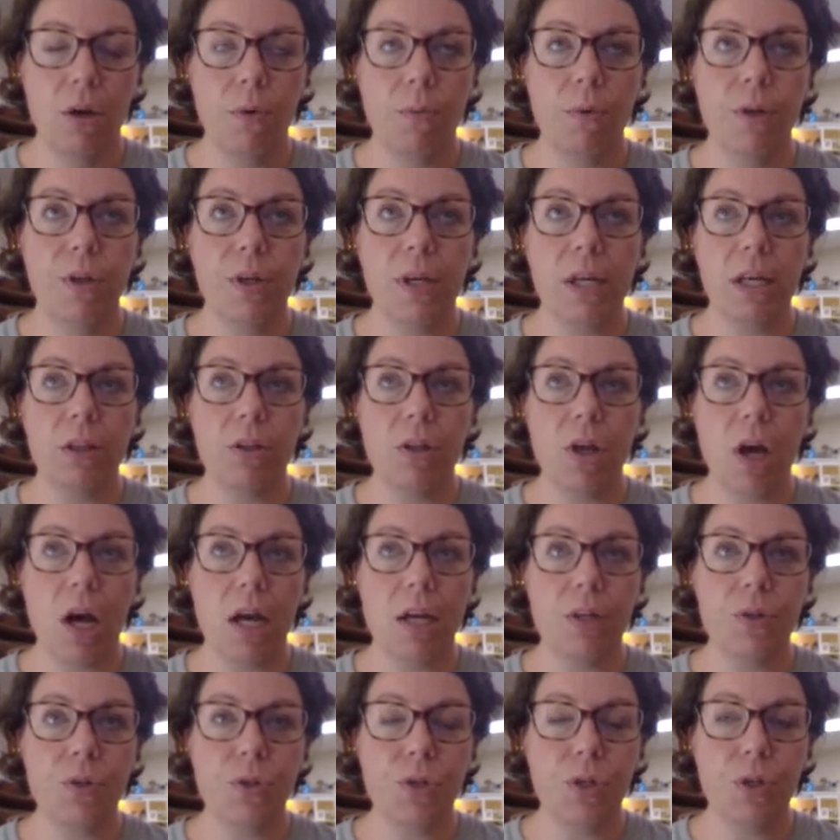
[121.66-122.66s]
when you get
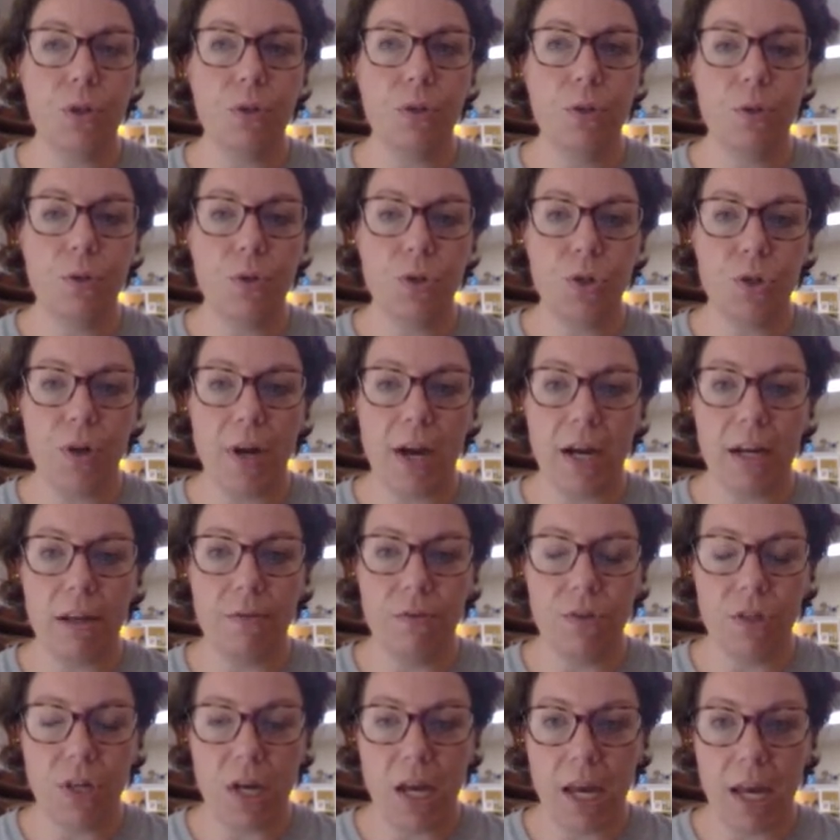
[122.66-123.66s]
lost, you lose track
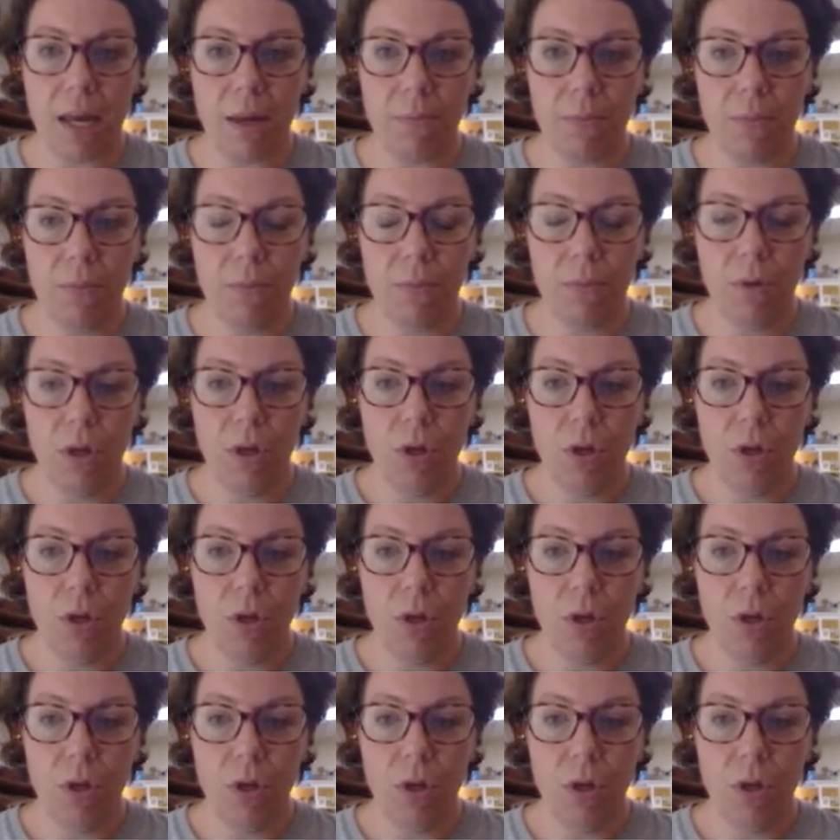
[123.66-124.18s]
of time.